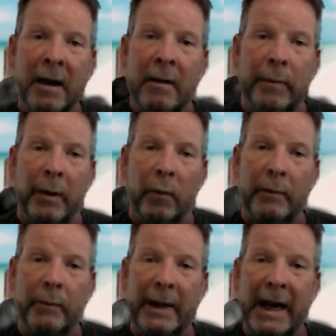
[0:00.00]
but
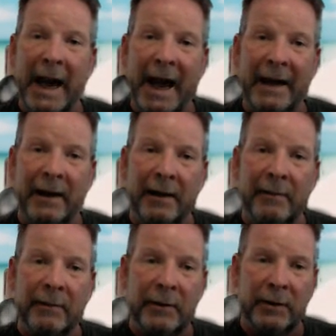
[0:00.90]
when we add
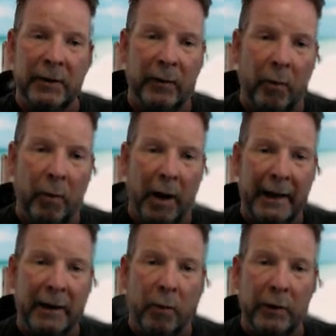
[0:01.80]
it to the
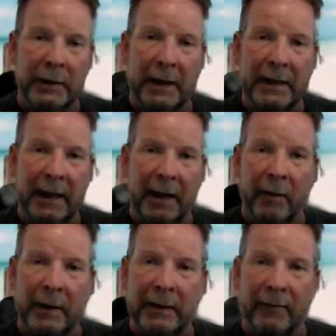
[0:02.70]
y-coordinate
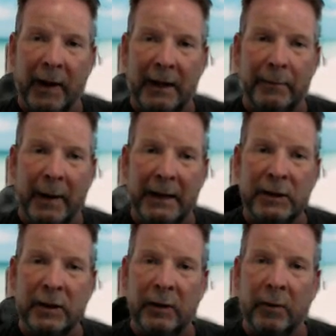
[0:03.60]
here and divide by
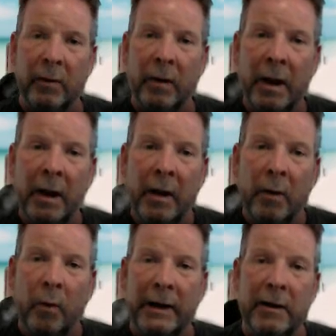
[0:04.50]
2,
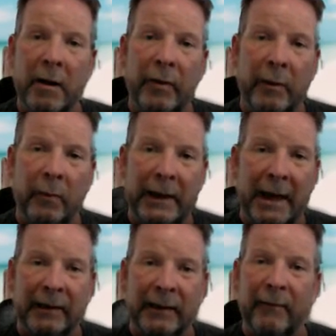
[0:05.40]
we know that we
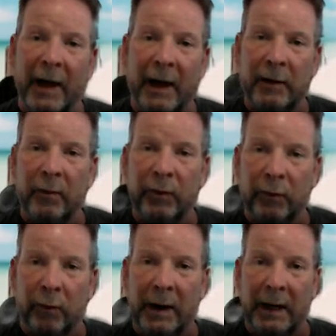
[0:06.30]
get the value
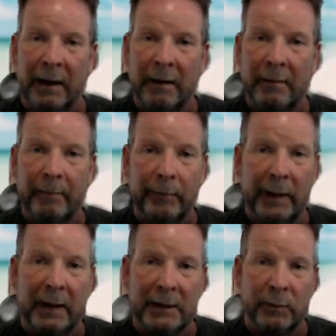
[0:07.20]
3
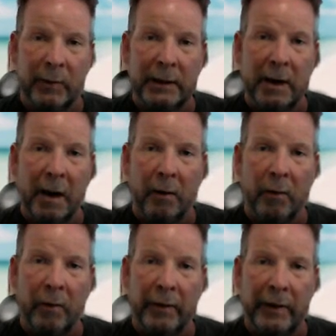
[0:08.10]
because we
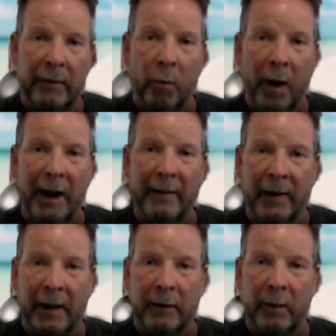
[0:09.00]
know the y
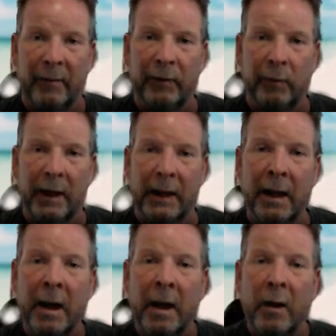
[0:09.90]
value of 3.
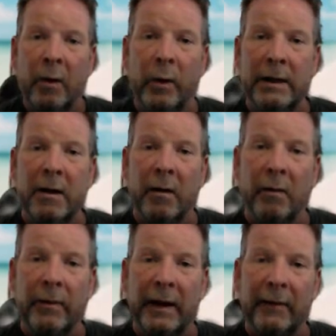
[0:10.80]
We
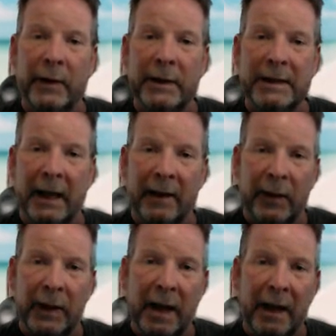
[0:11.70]
know that if we take
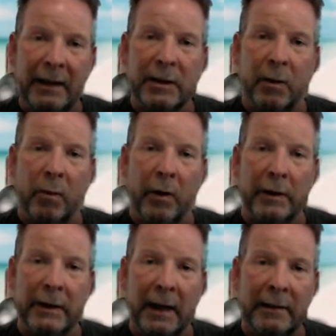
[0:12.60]
the
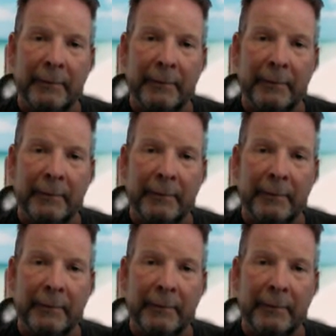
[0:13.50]
x-coordinate